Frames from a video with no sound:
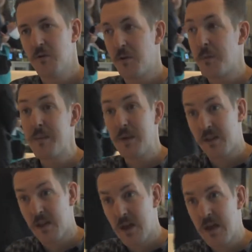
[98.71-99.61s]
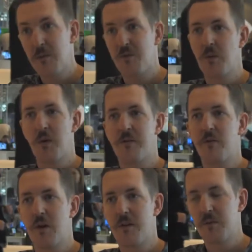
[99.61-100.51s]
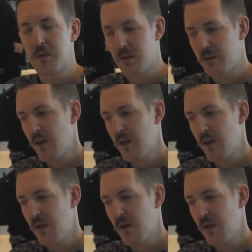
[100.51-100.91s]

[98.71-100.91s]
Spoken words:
or the BBC, which I worked for afterwards,